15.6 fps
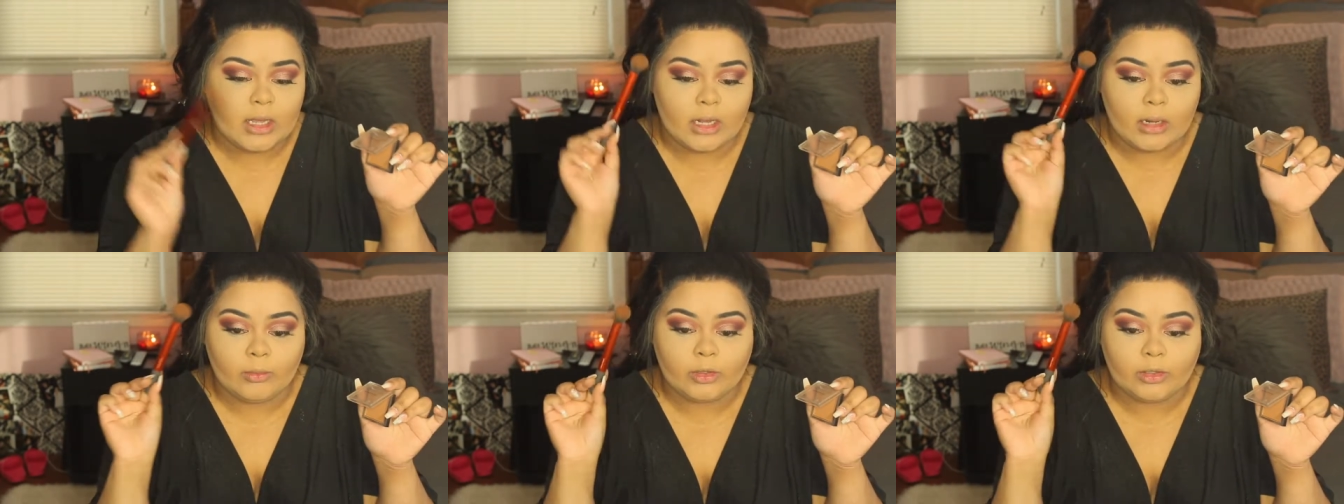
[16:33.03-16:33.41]

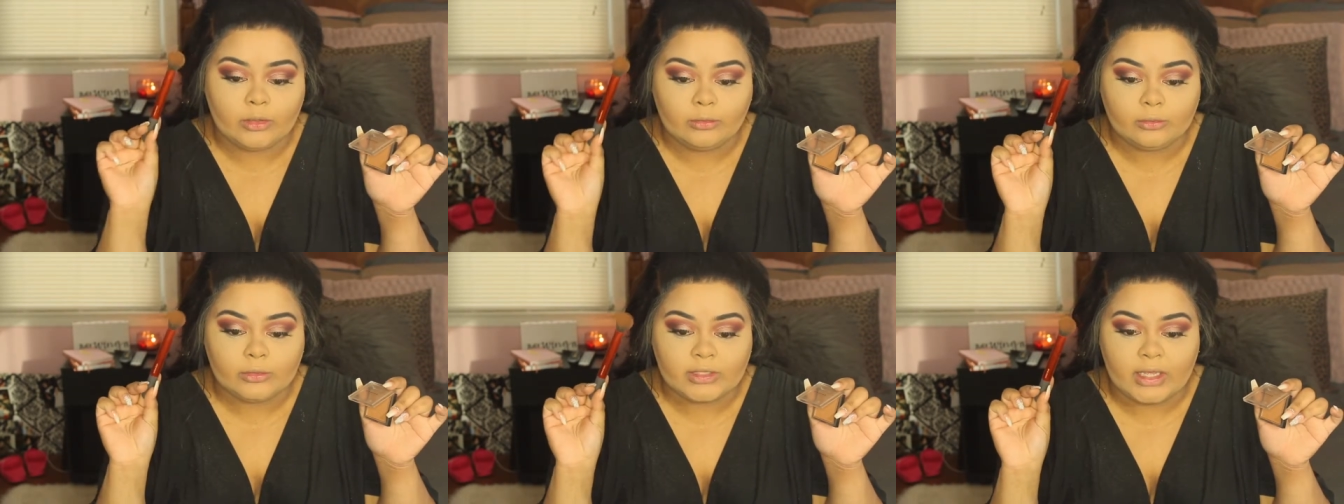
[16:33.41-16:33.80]
And I'm
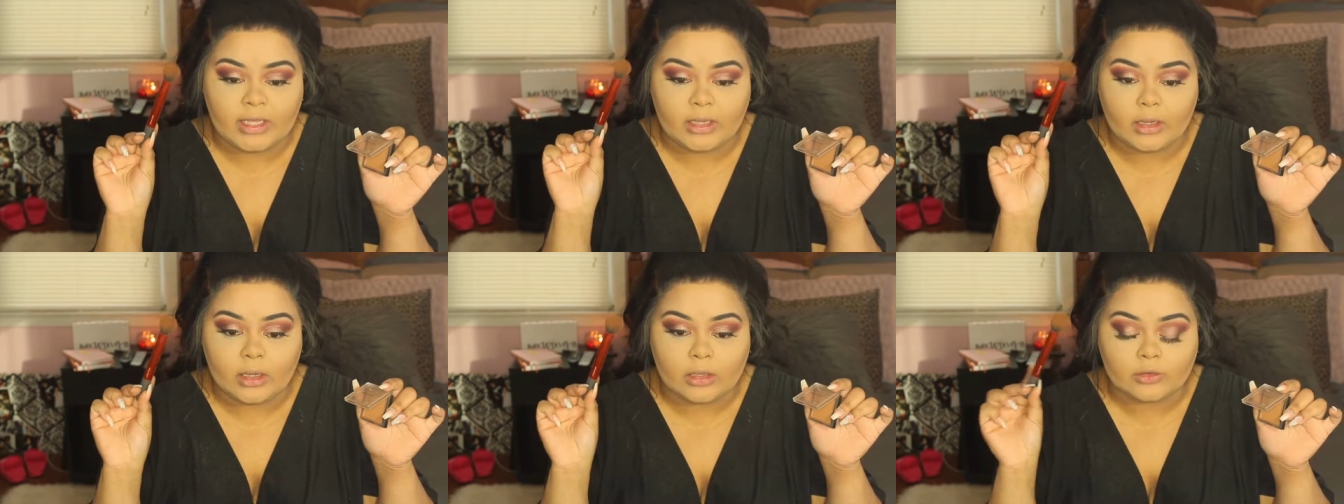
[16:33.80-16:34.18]
going to use
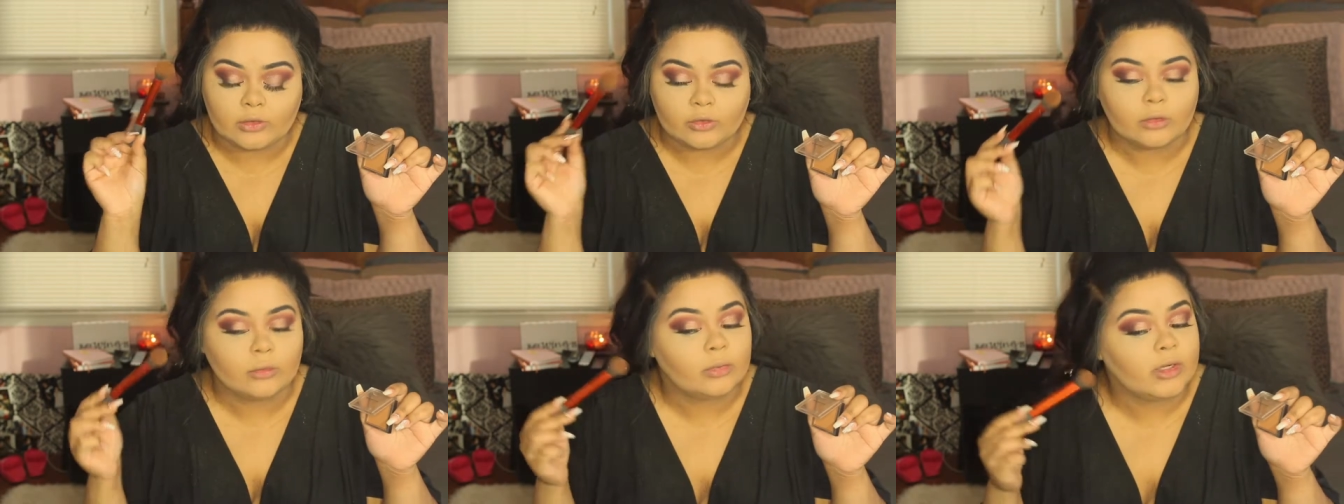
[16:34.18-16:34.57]
a
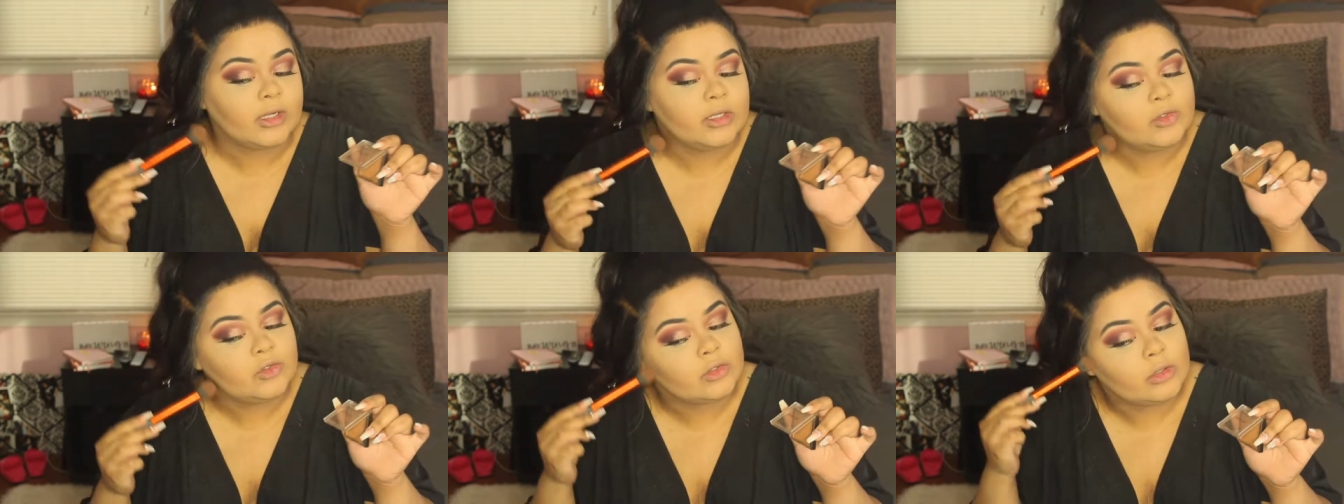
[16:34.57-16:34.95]
contour
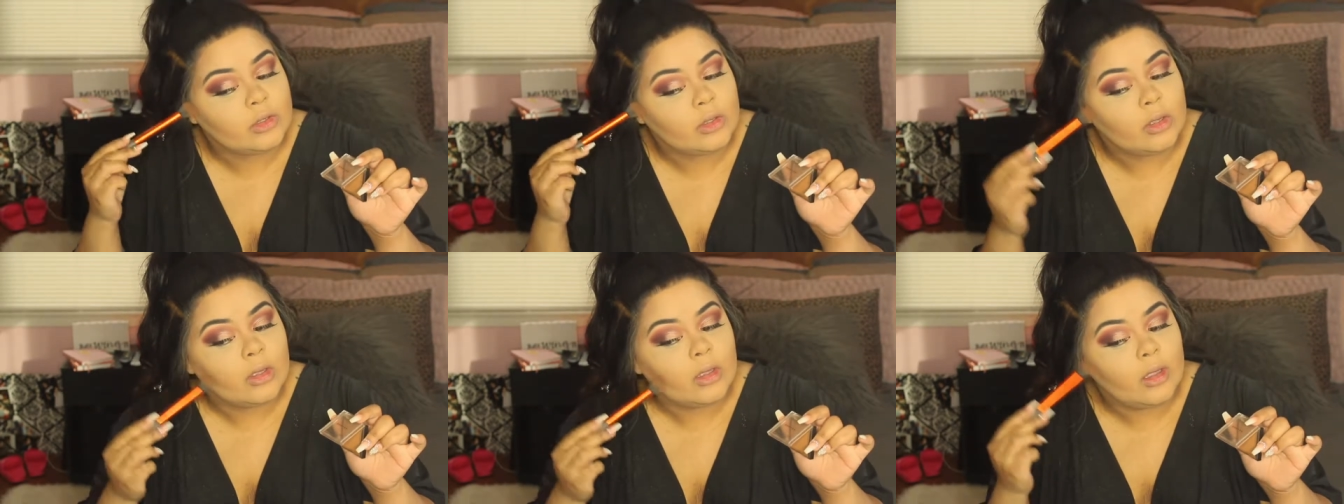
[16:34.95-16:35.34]
brush,
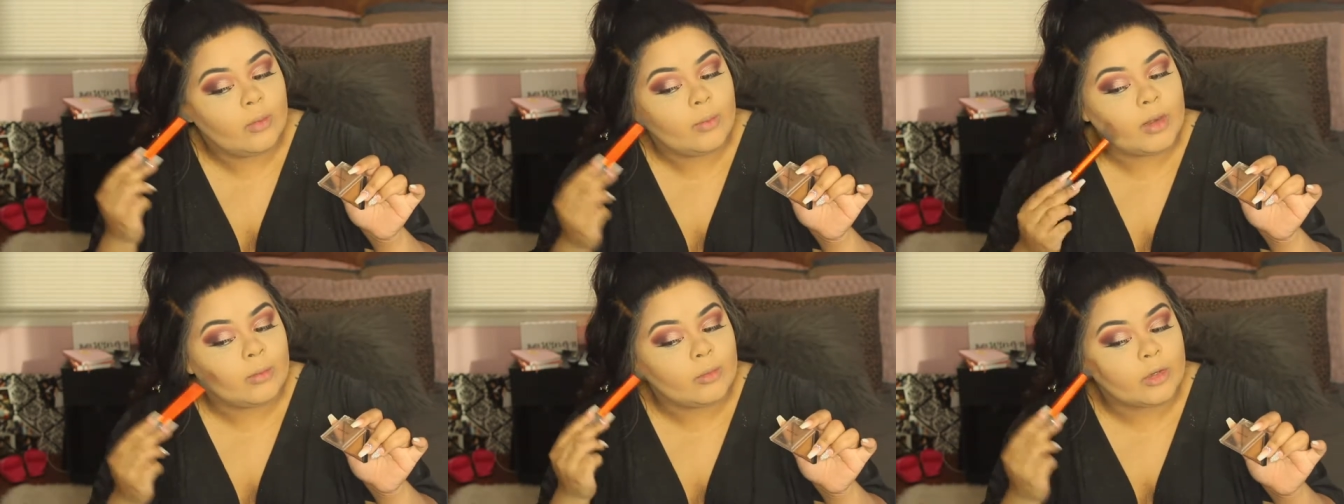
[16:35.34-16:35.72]

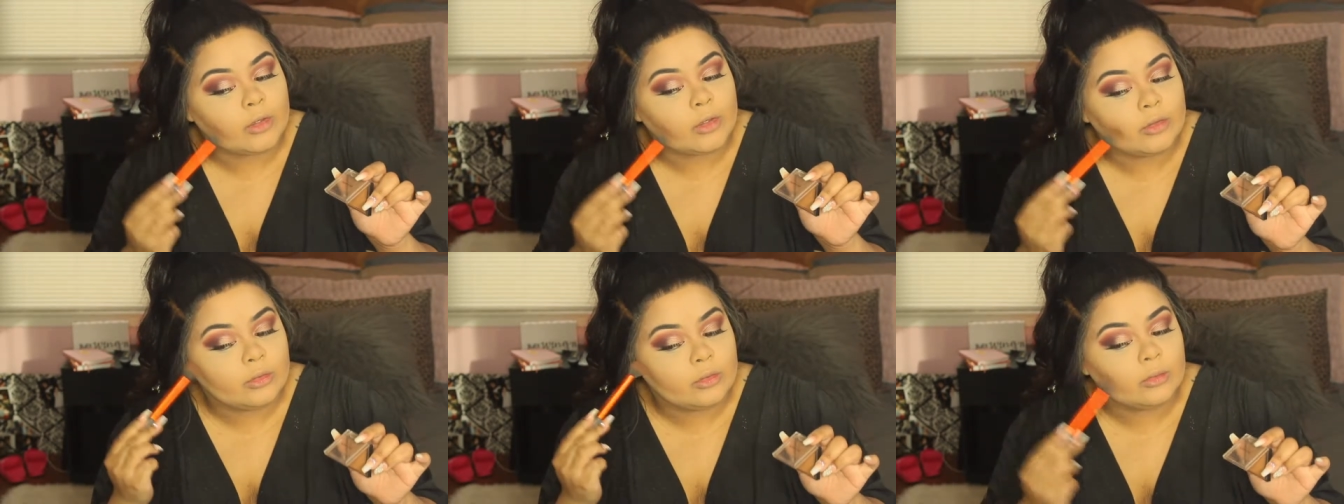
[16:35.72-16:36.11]
and what I'm
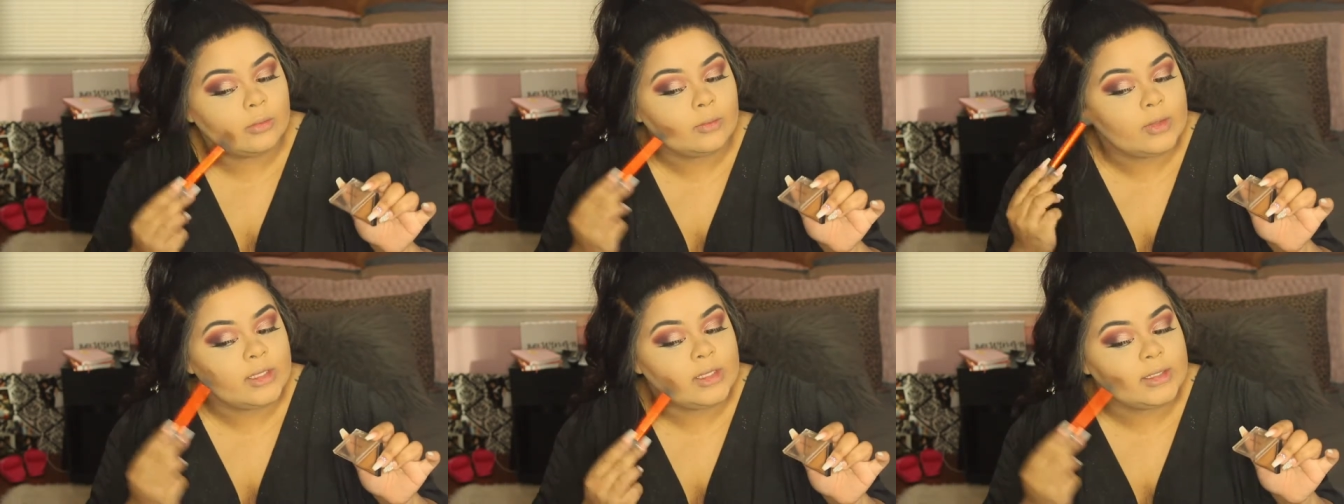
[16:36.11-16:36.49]
going to
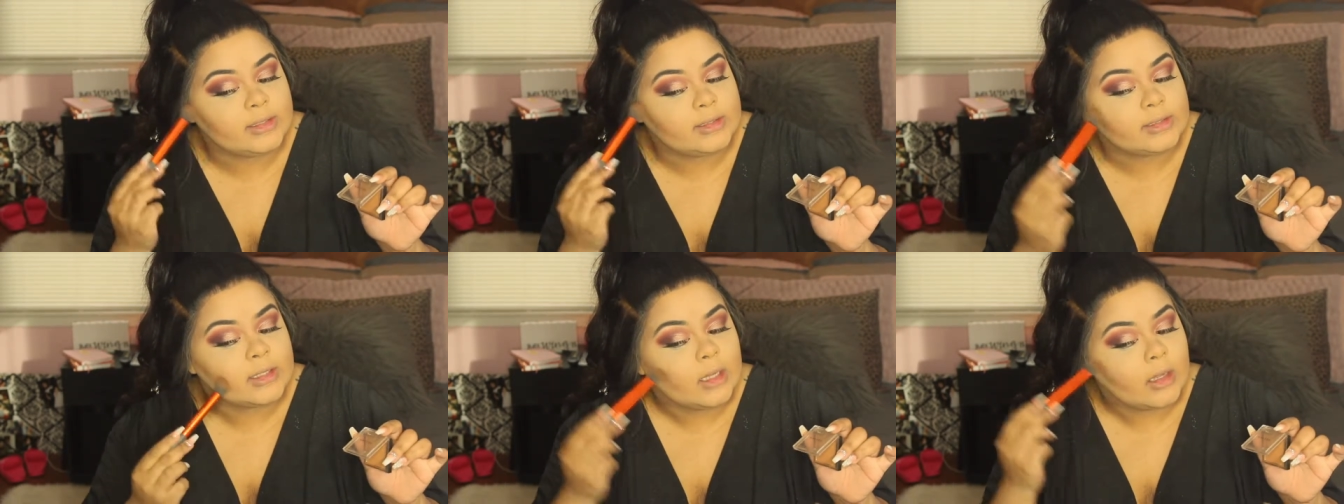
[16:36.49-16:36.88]
do
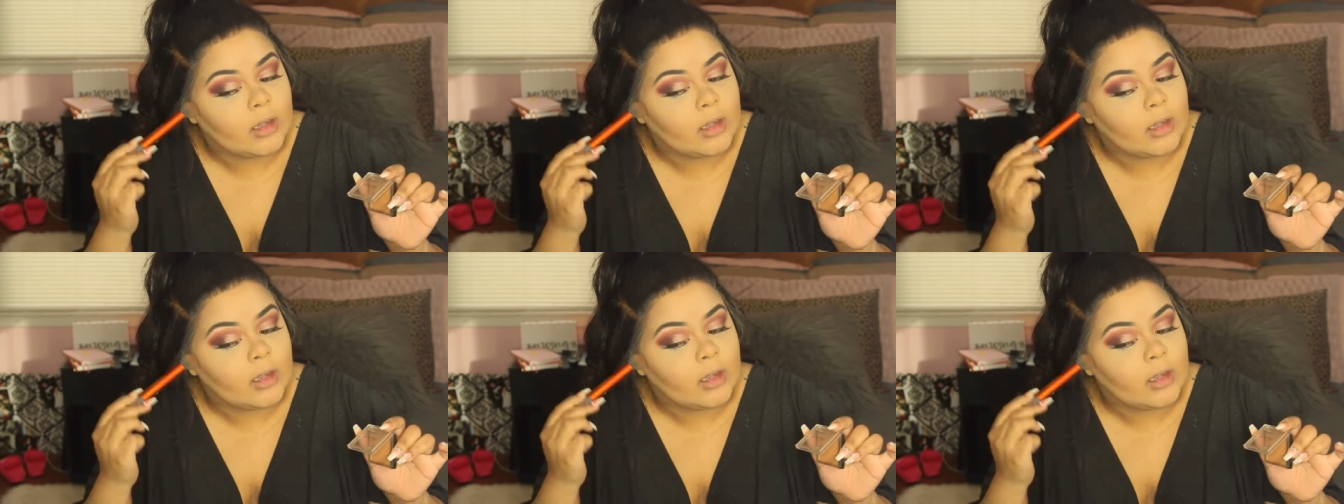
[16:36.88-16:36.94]
is